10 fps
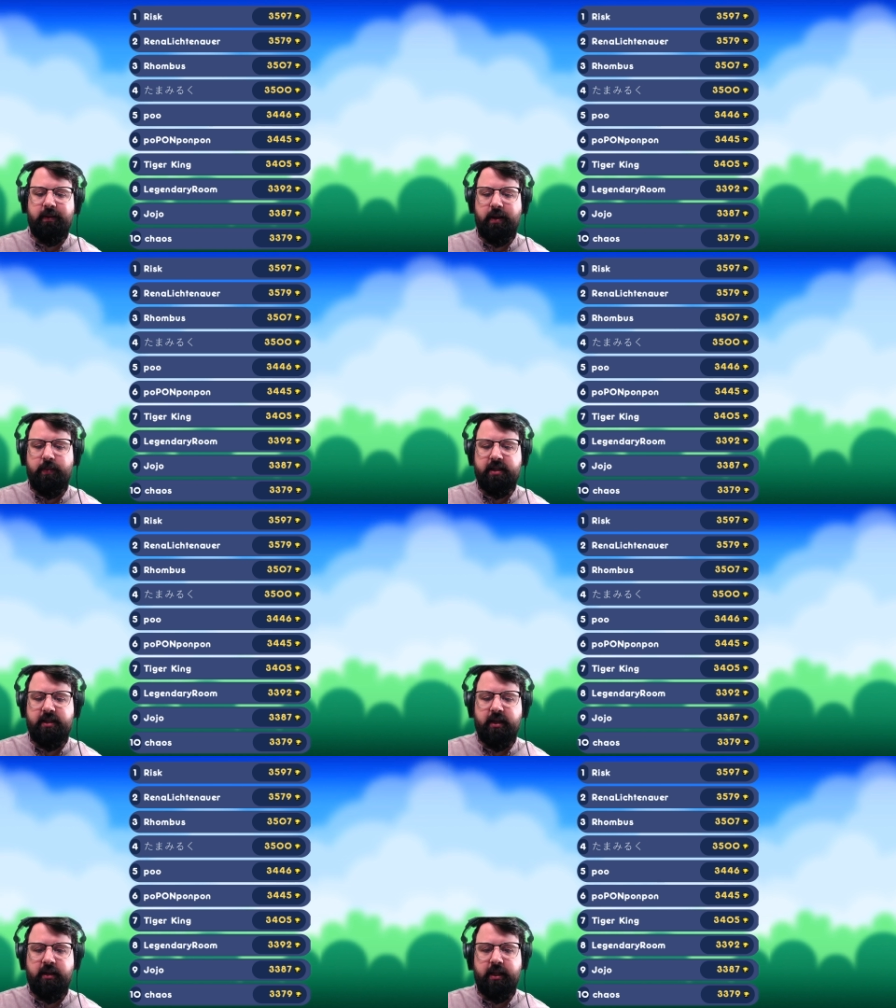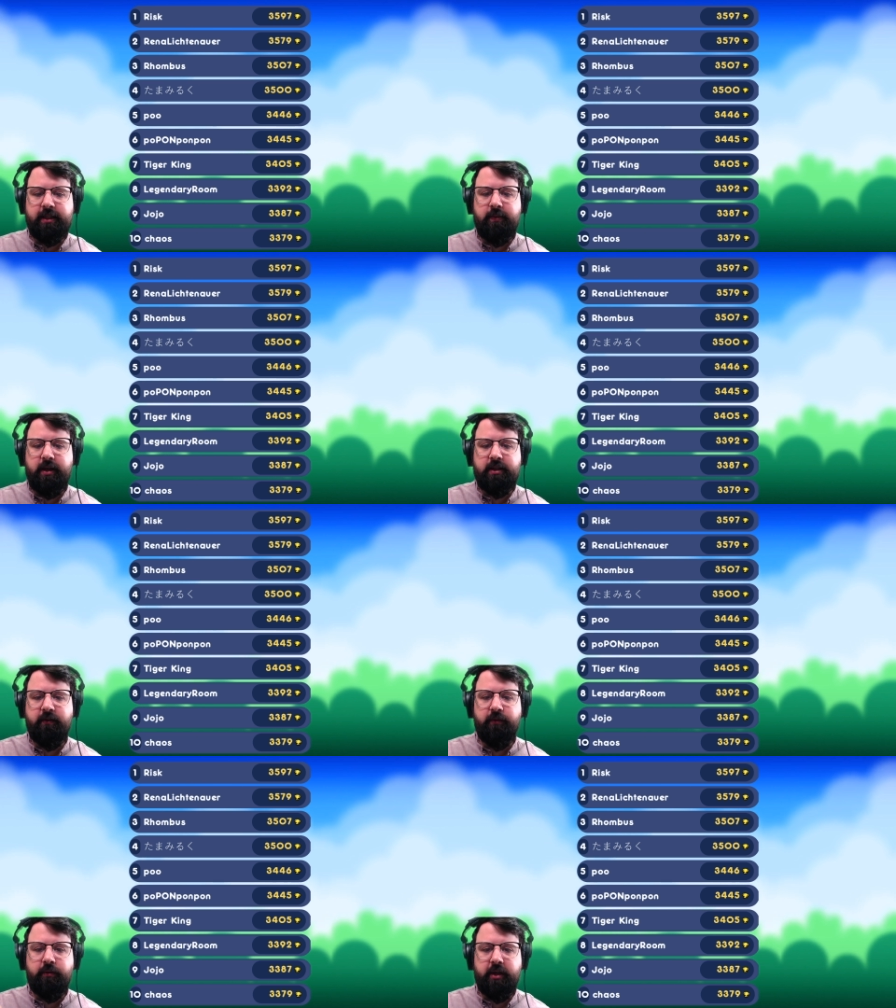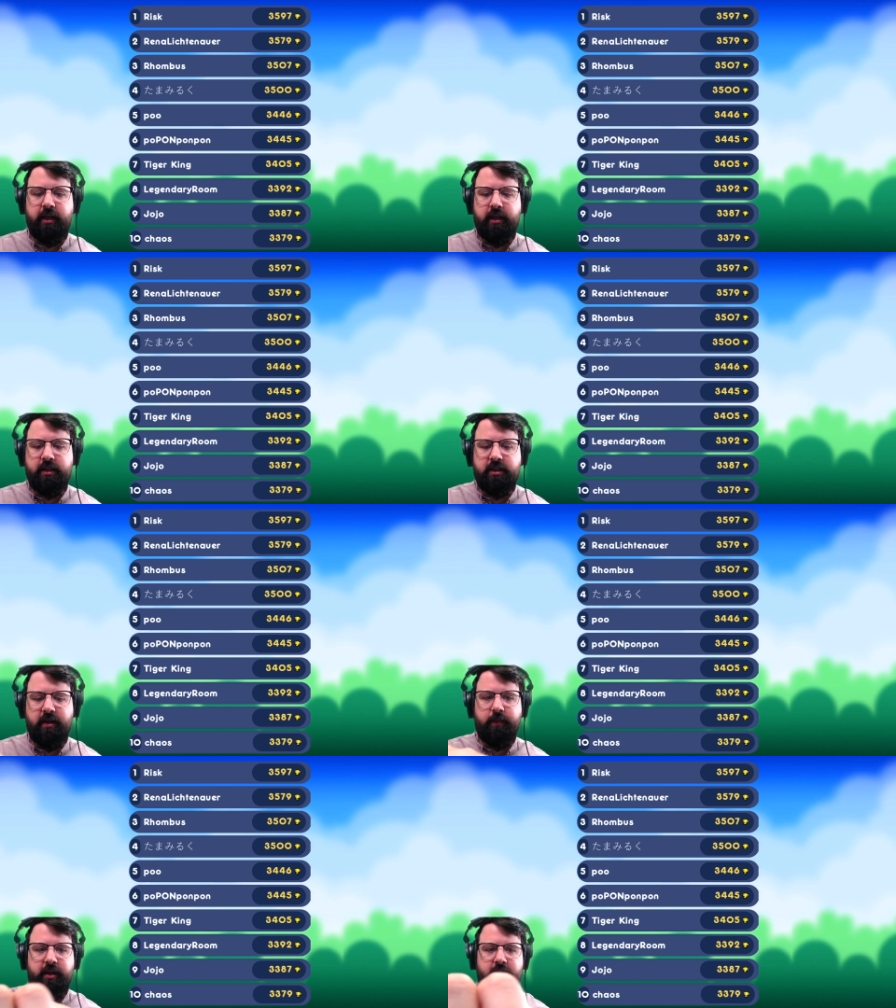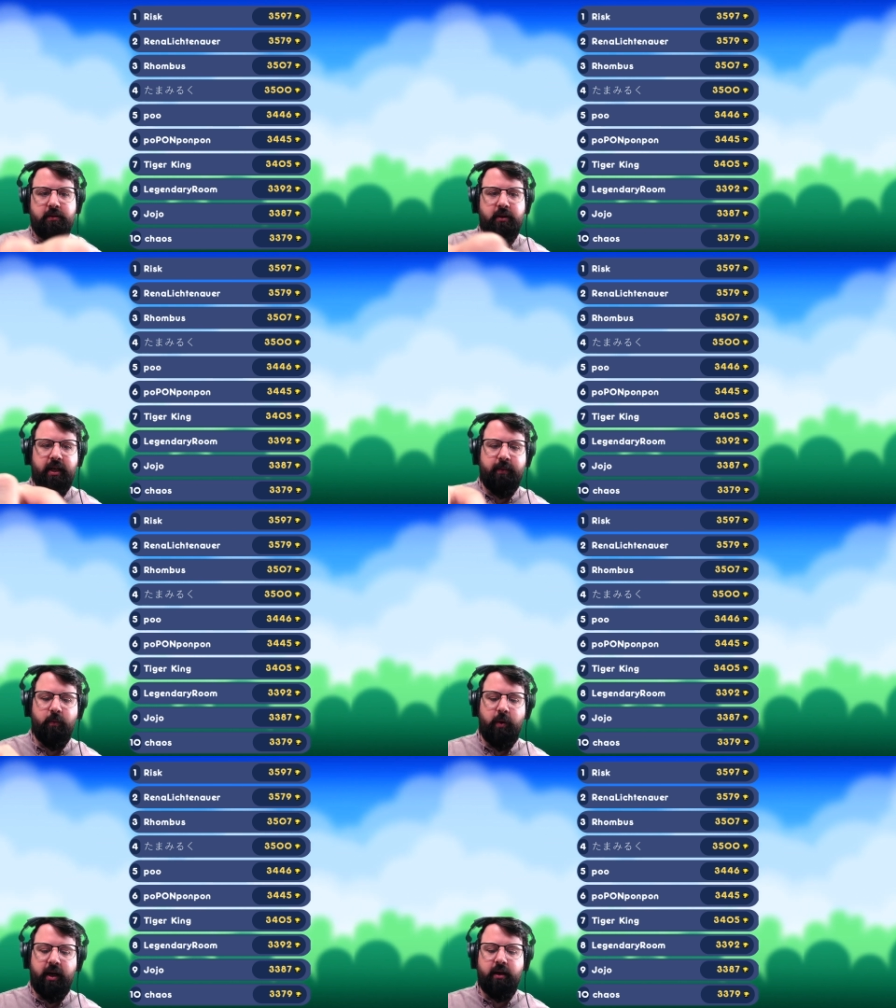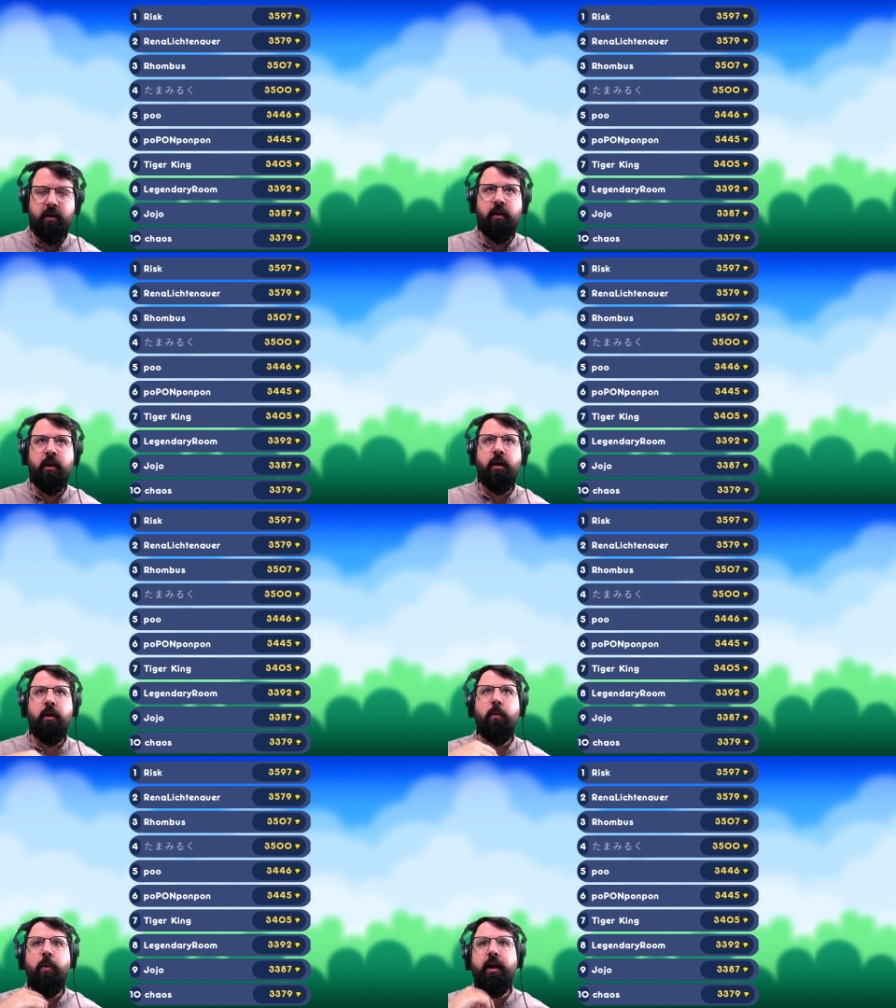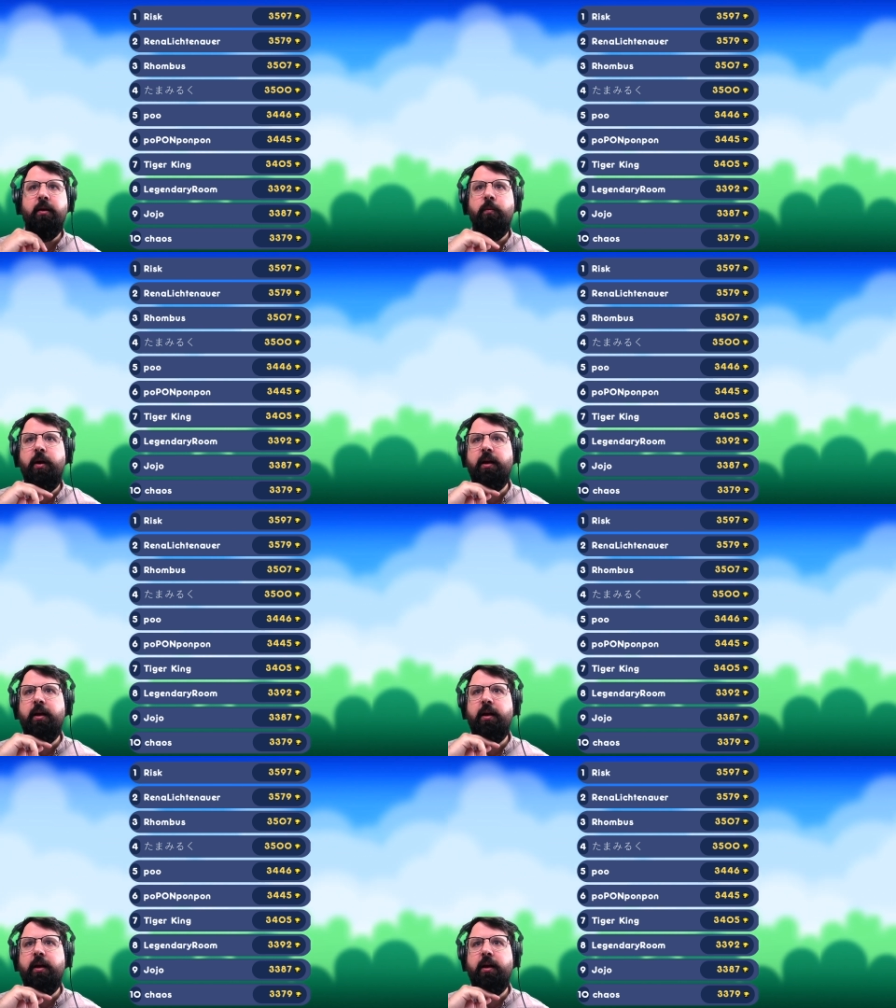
He might be sitting. Let's watch if Arena is jumping into a game. Waiting, waiting,